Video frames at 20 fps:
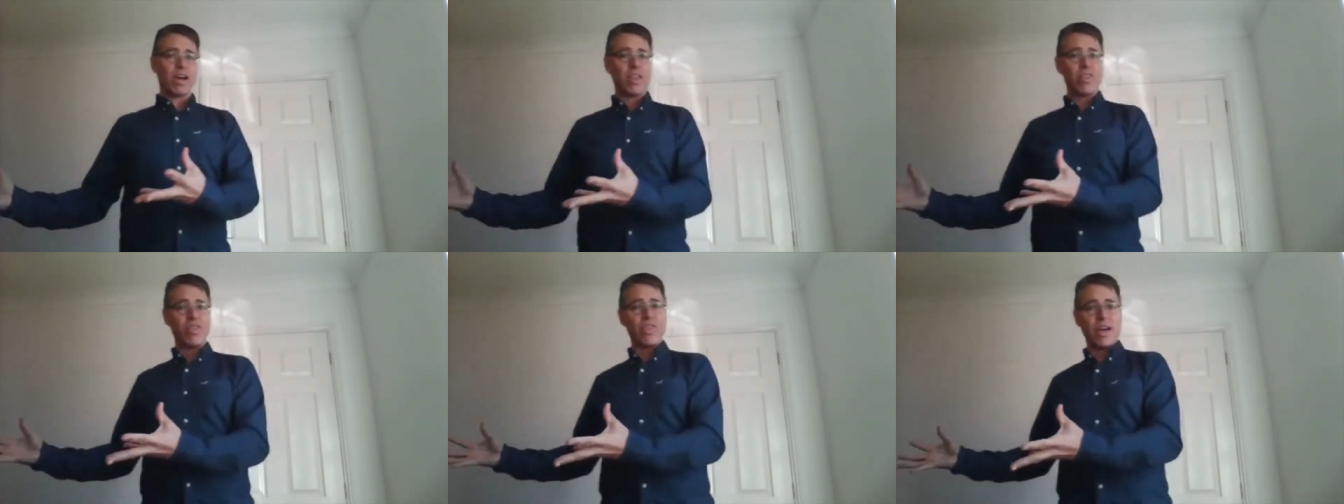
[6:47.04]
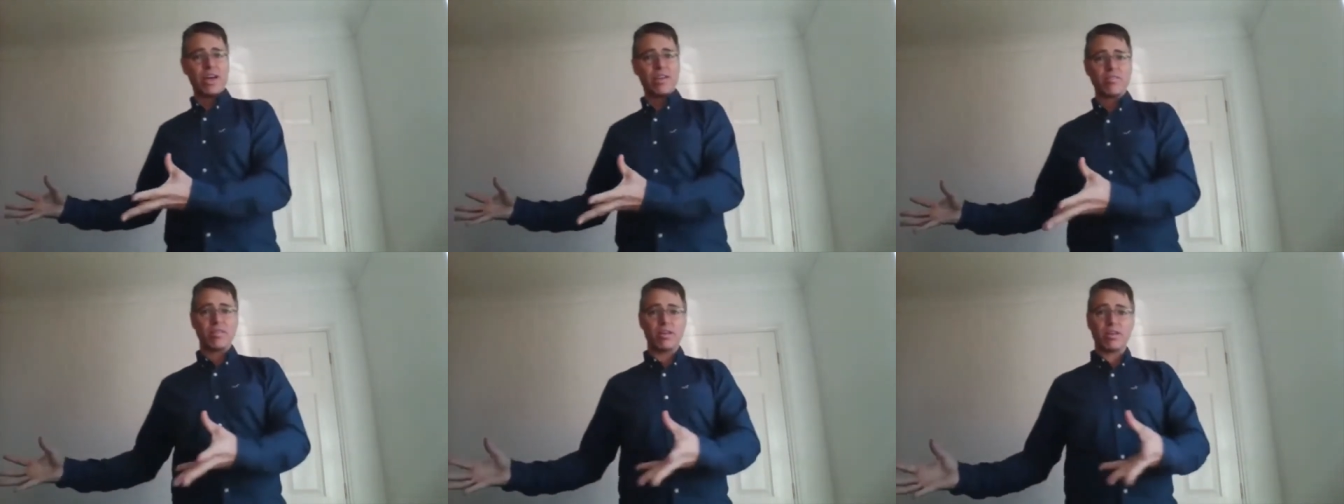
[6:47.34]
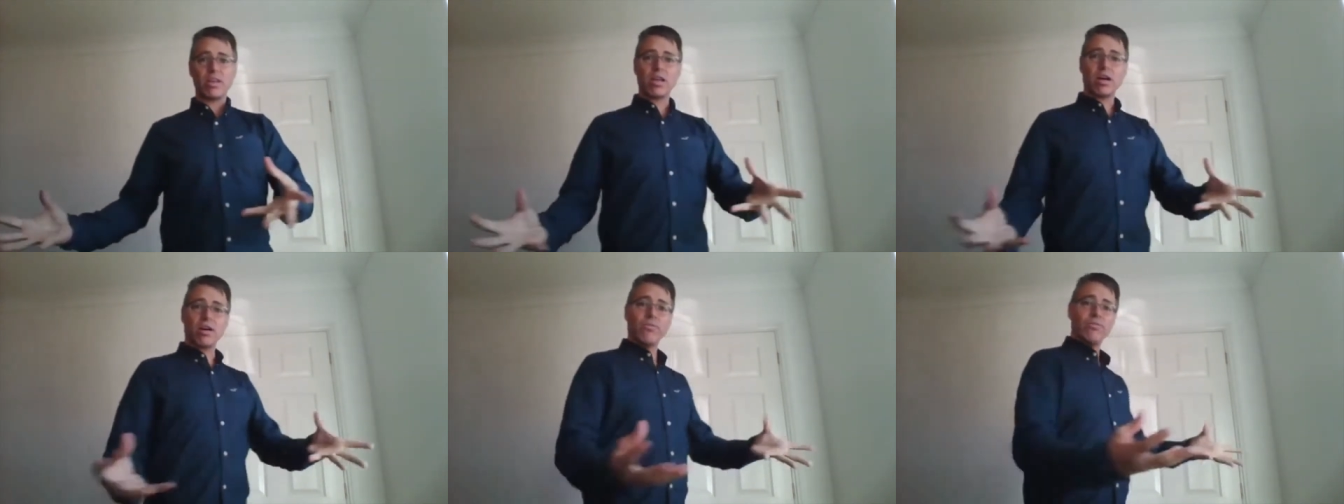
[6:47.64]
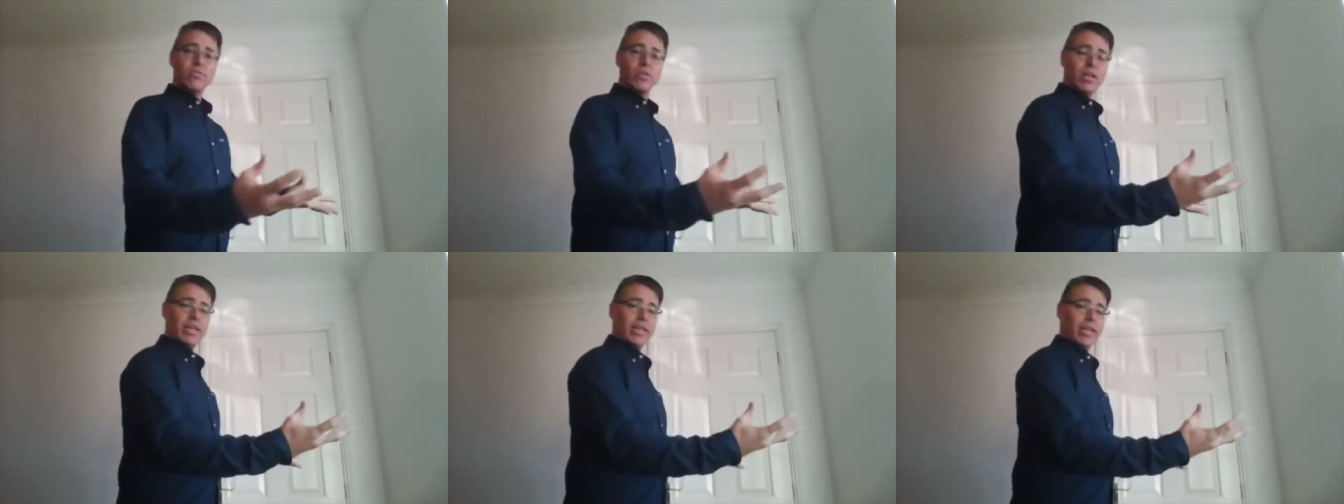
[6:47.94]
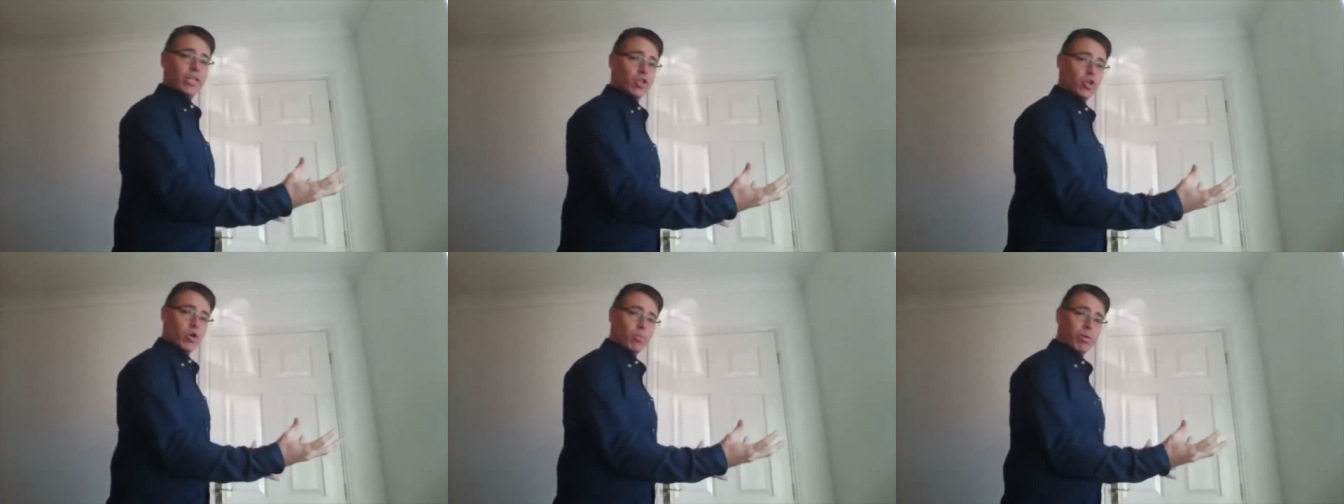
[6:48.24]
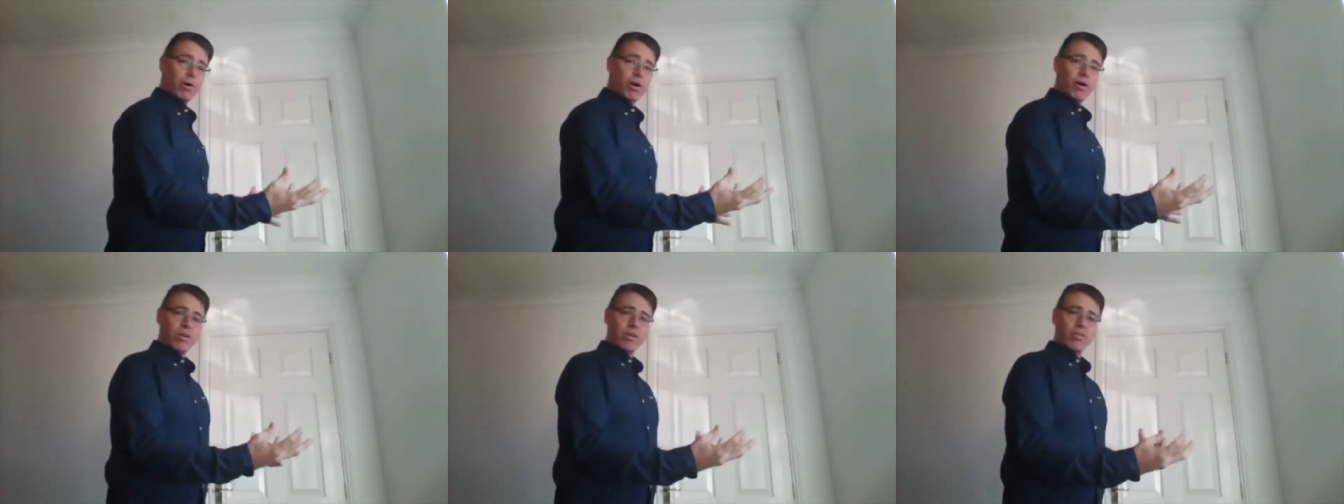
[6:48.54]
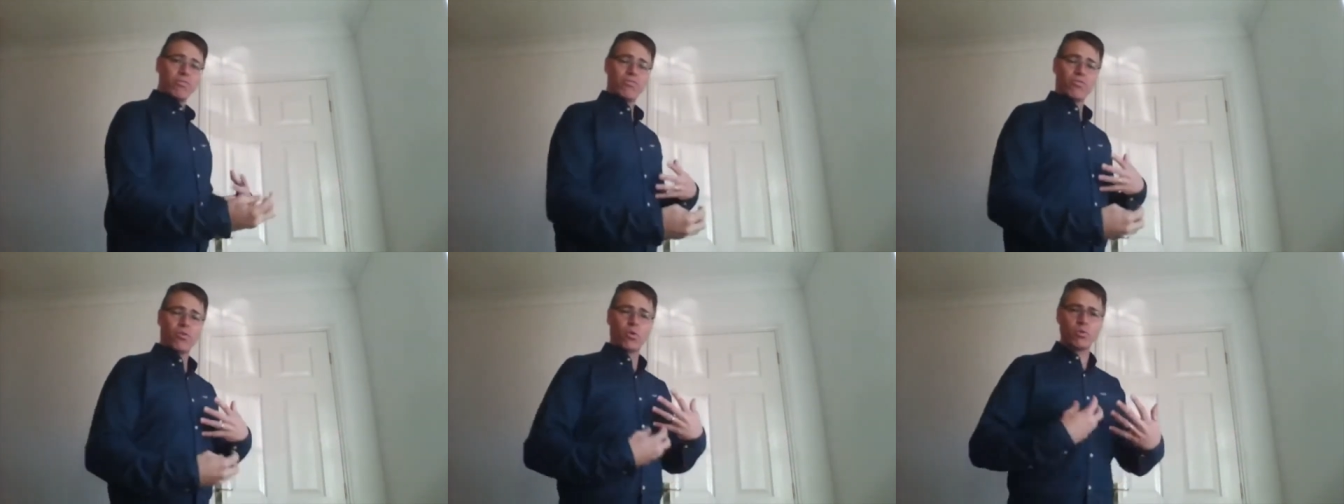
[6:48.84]
and that's enough to lead your partner
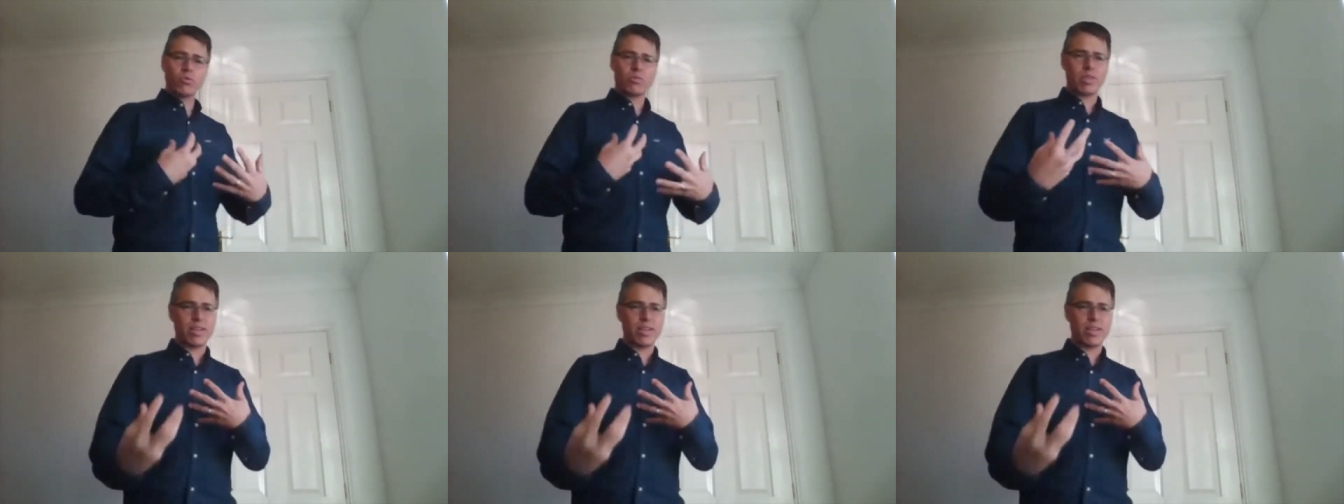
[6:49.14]
forwards.